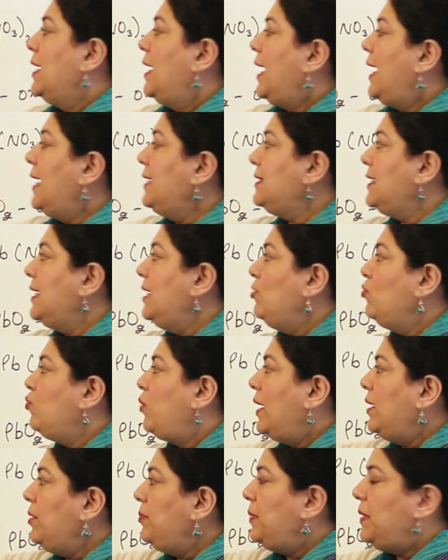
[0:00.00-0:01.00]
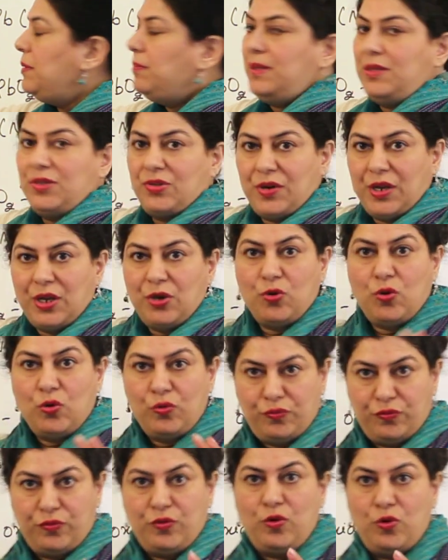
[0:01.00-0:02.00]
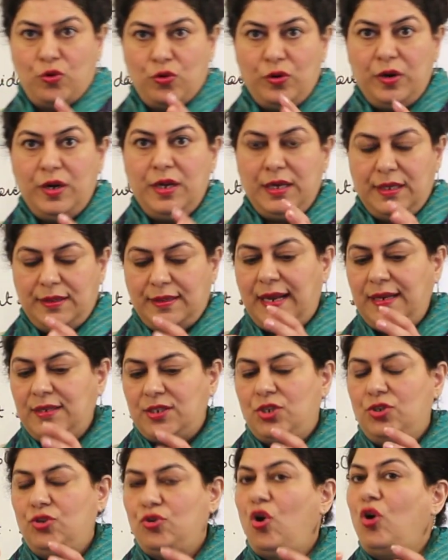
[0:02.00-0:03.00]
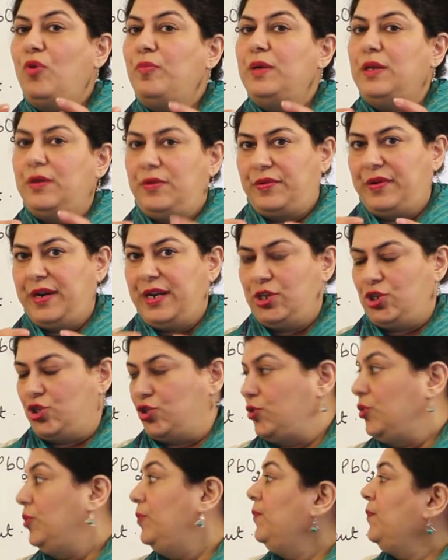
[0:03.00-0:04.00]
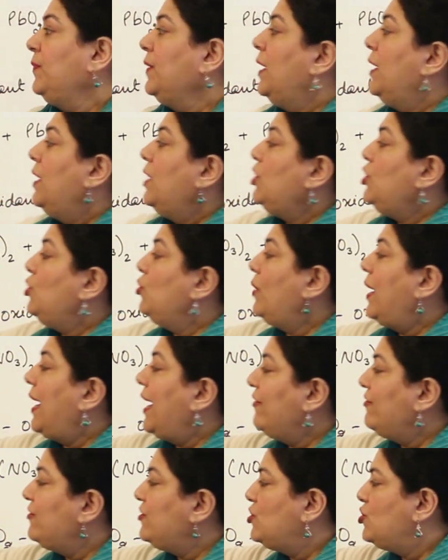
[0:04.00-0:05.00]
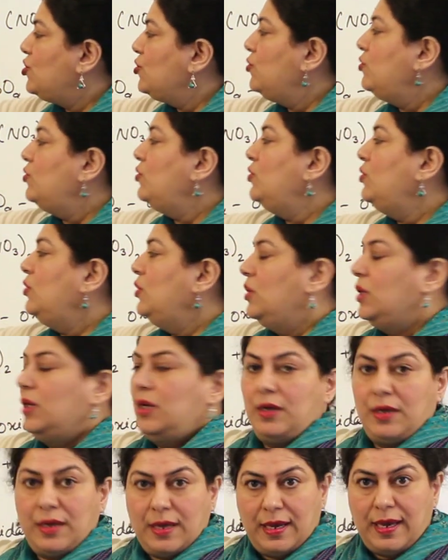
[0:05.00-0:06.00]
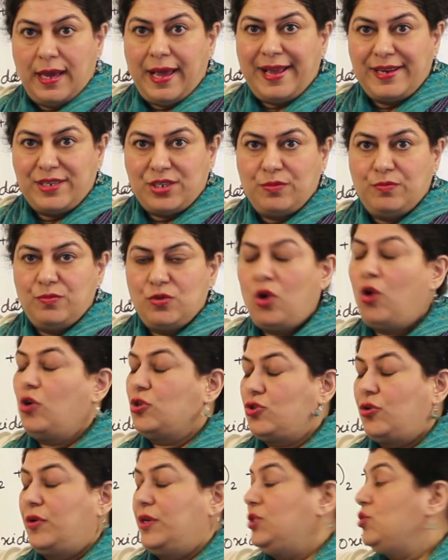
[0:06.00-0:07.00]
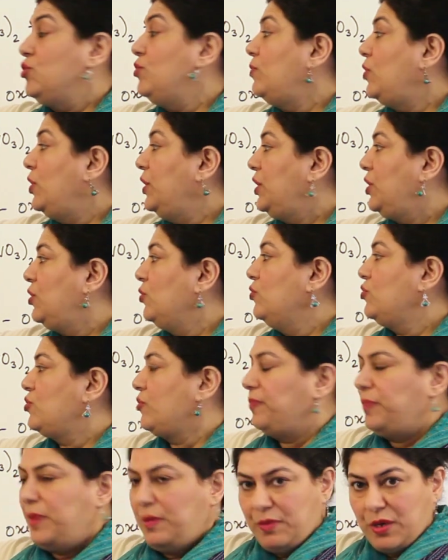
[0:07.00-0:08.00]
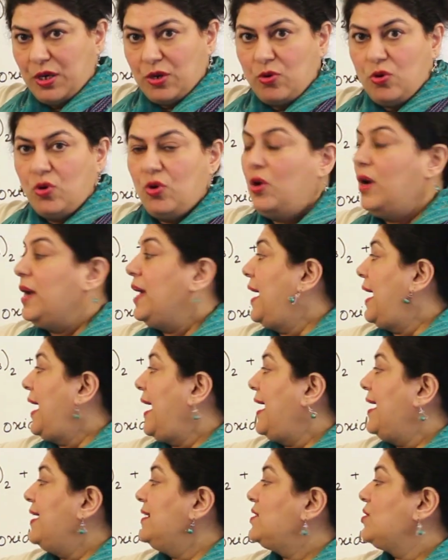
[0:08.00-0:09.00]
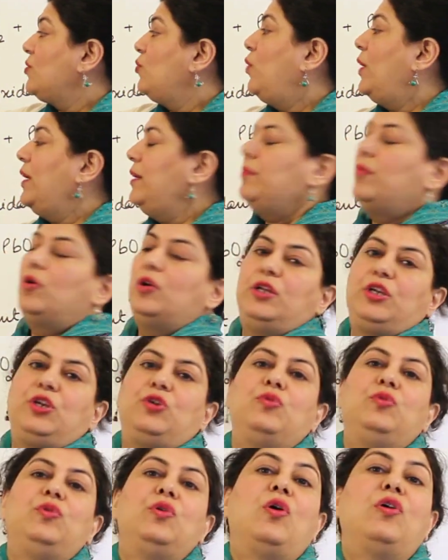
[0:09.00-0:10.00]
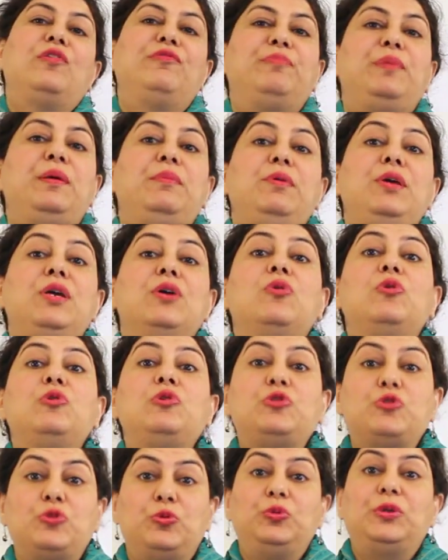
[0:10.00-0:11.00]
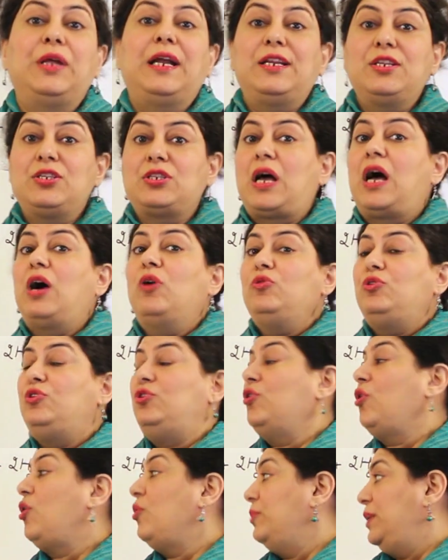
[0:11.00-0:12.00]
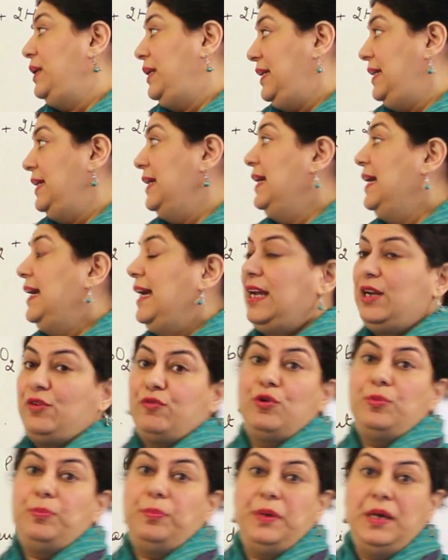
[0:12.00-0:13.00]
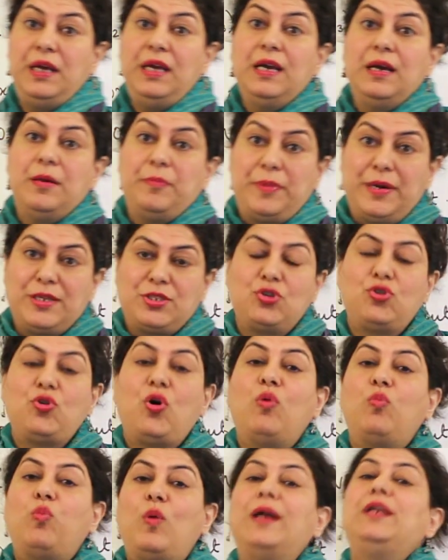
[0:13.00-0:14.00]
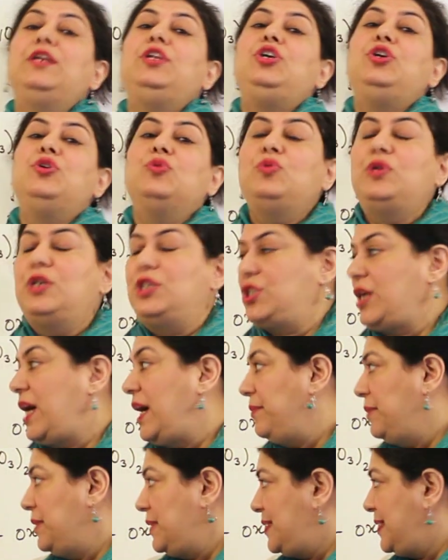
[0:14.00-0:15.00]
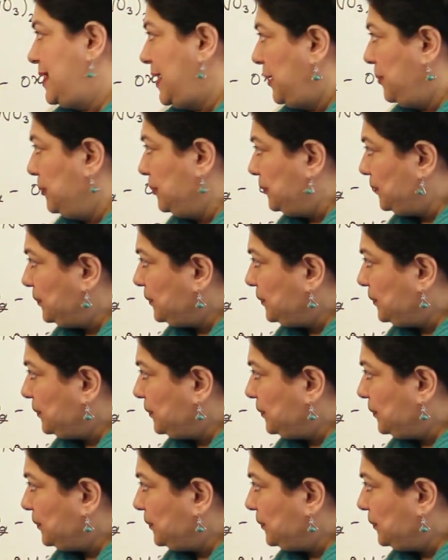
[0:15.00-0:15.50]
And in one PB3O4, that normal ratio, you have two atoms or oh, sorry two molecules of PbO and one molecule of PbO2 that is how normally it would be present or one unit I must say